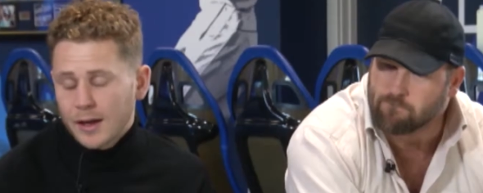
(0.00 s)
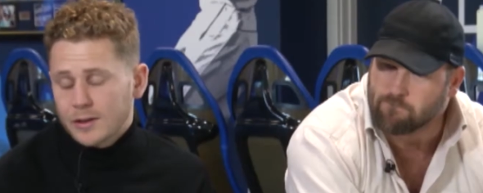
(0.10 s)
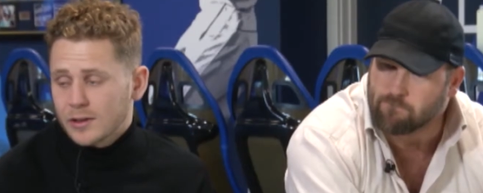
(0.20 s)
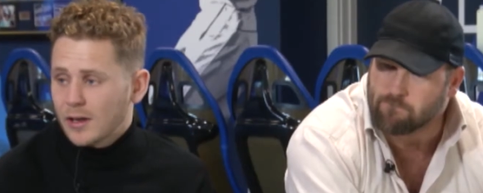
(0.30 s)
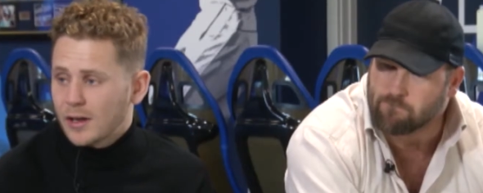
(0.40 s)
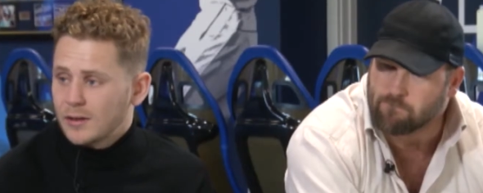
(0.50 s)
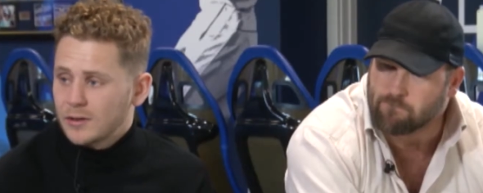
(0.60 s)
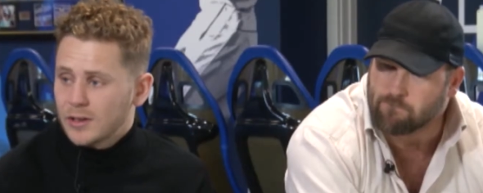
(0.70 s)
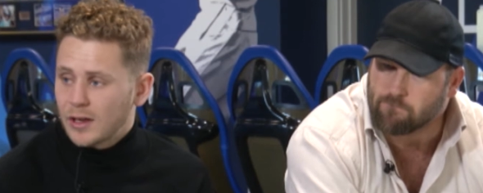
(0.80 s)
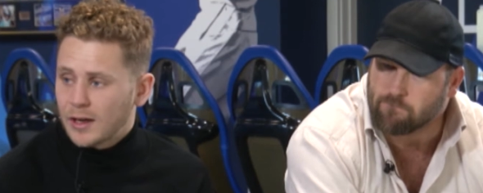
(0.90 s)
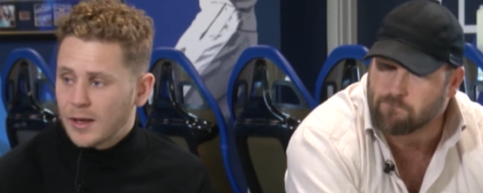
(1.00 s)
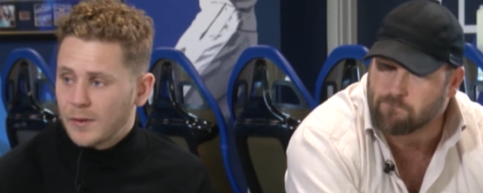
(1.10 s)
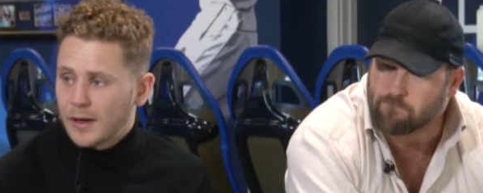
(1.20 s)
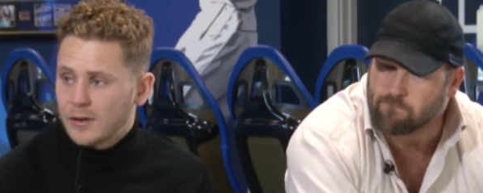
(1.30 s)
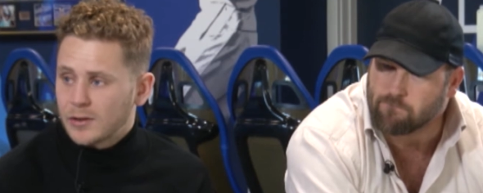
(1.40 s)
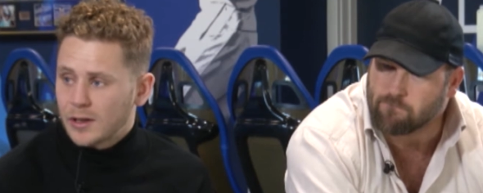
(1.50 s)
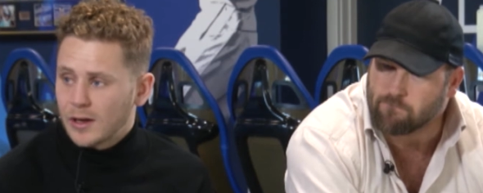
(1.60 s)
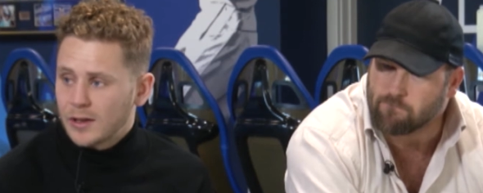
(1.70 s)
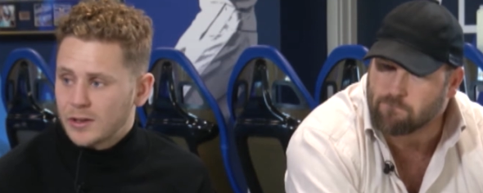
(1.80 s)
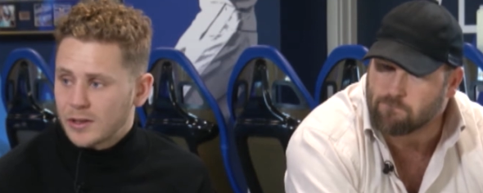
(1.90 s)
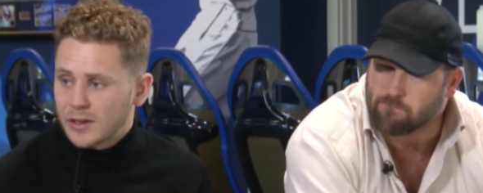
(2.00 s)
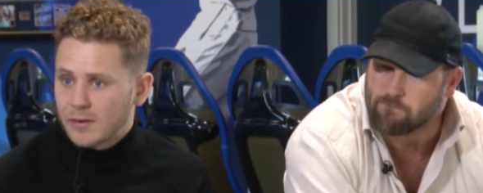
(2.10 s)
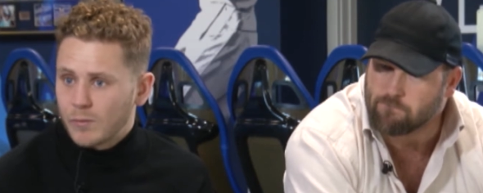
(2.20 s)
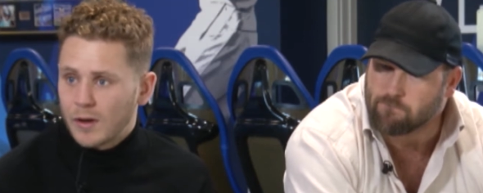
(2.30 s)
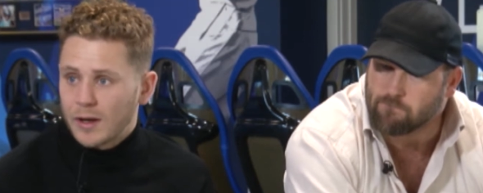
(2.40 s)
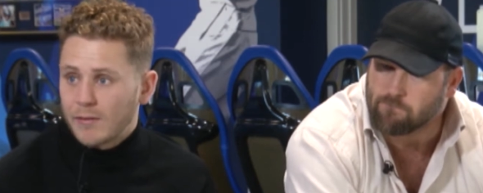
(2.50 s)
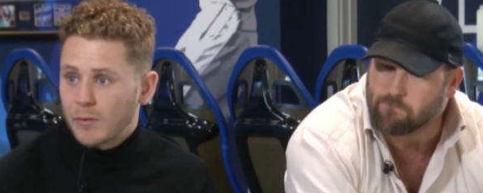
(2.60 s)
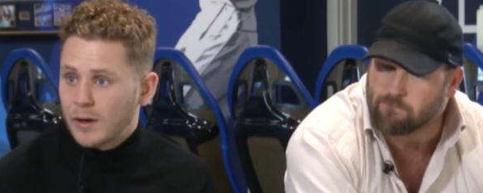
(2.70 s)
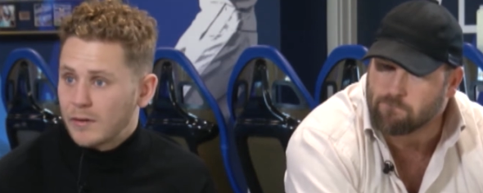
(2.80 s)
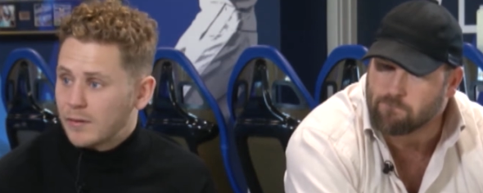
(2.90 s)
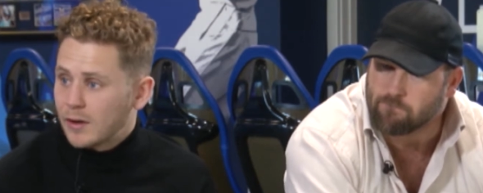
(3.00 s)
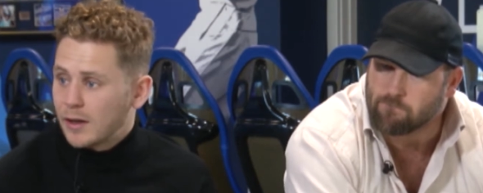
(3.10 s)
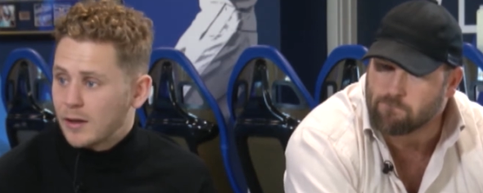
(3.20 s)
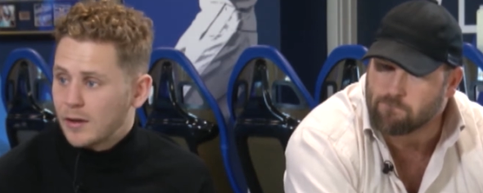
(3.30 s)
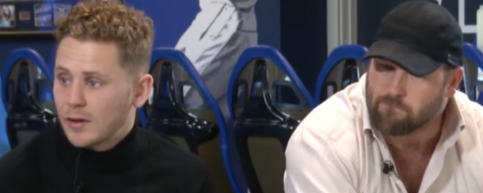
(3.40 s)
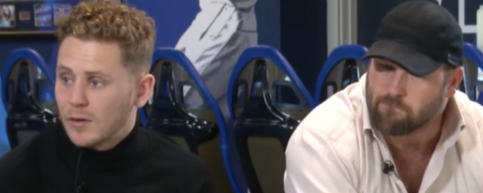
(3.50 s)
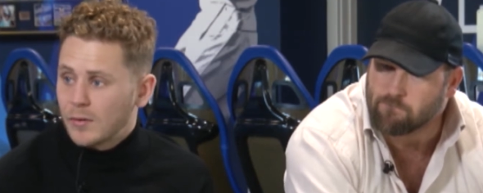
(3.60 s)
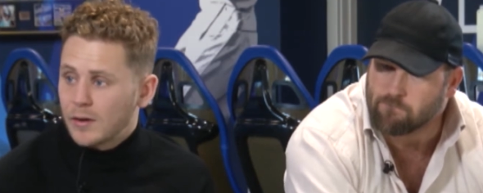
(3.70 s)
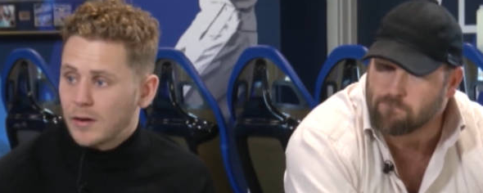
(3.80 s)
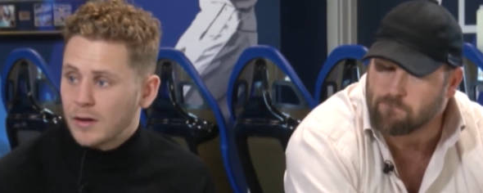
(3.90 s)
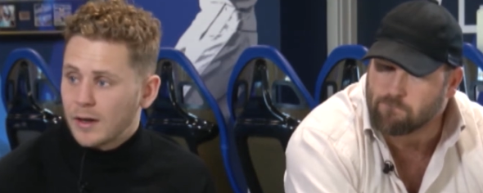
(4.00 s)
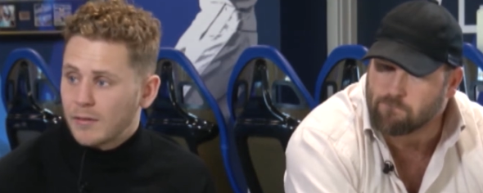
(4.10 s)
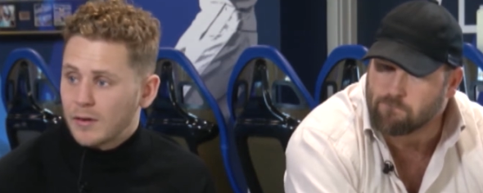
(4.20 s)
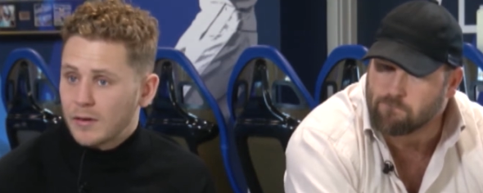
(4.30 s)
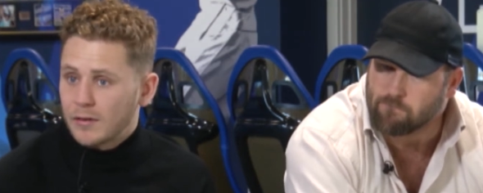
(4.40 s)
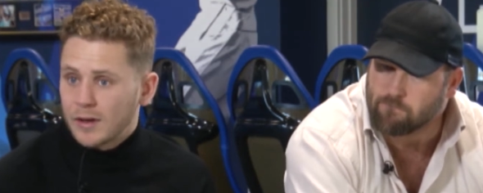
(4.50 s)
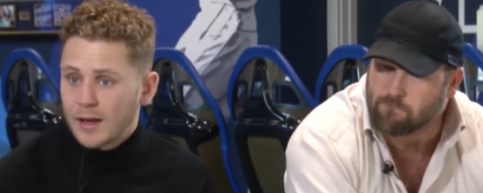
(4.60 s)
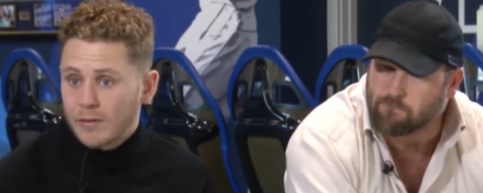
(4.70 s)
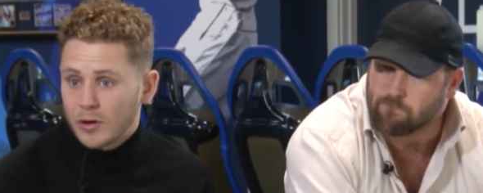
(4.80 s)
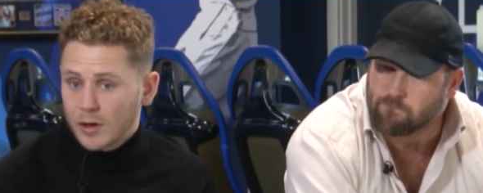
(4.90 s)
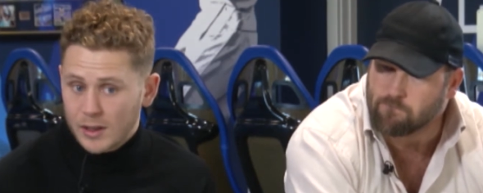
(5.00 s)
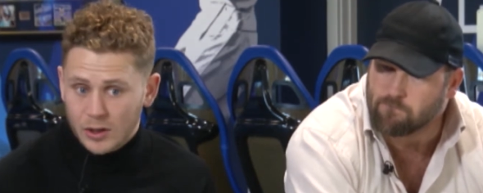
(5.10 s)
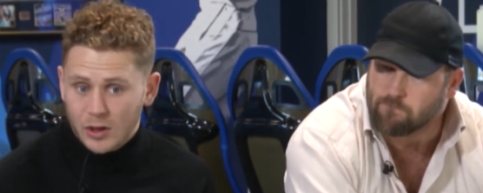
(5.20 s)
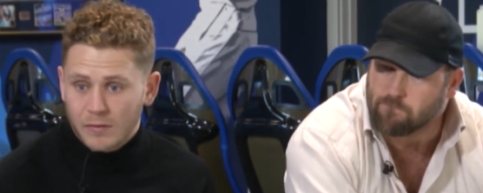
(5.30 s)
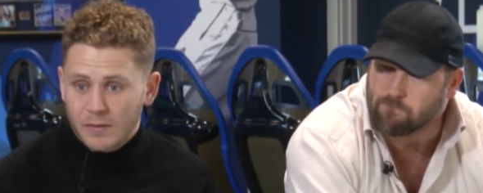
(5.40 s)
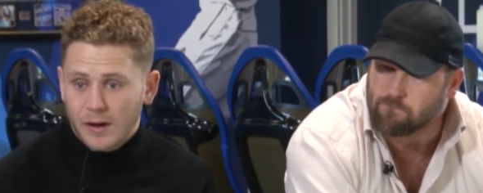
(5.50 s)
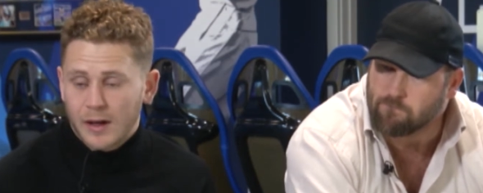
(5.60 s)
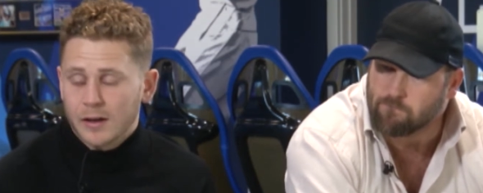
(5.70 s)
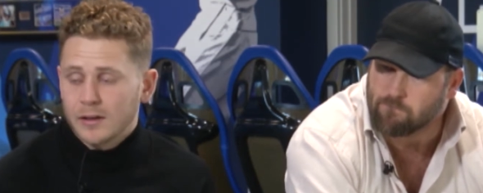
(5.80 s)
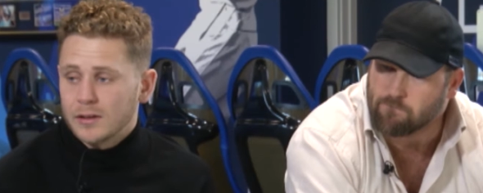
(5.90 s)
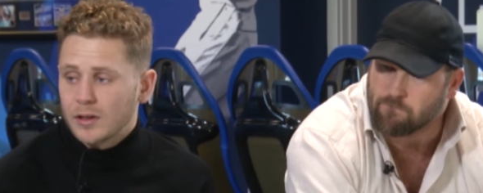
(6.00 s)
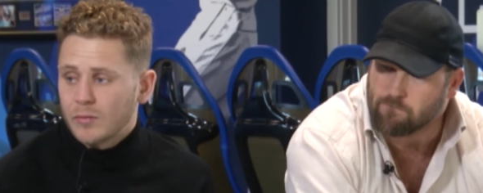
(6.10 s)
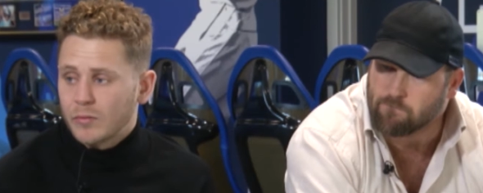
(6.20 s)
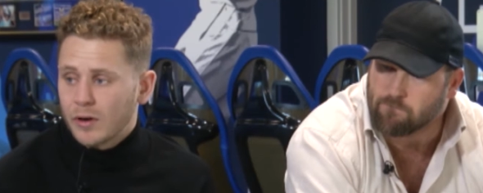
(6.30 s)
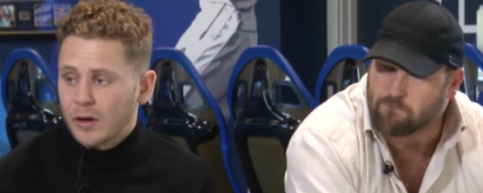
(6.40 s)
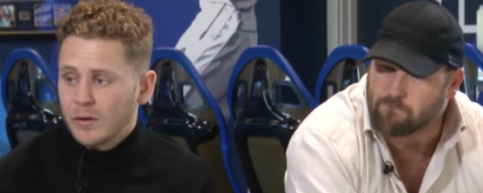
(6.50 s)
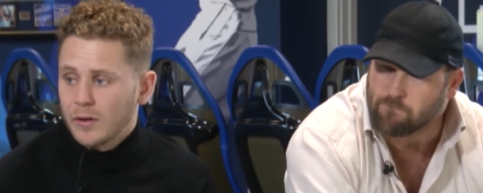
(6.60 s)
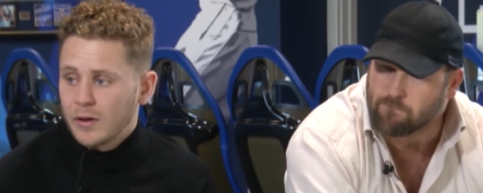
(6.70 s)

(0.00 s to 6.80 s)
Speaker 1: just like just like anyone else, you know. He's just another one of the another another. He's a good fighter. He's a good pro.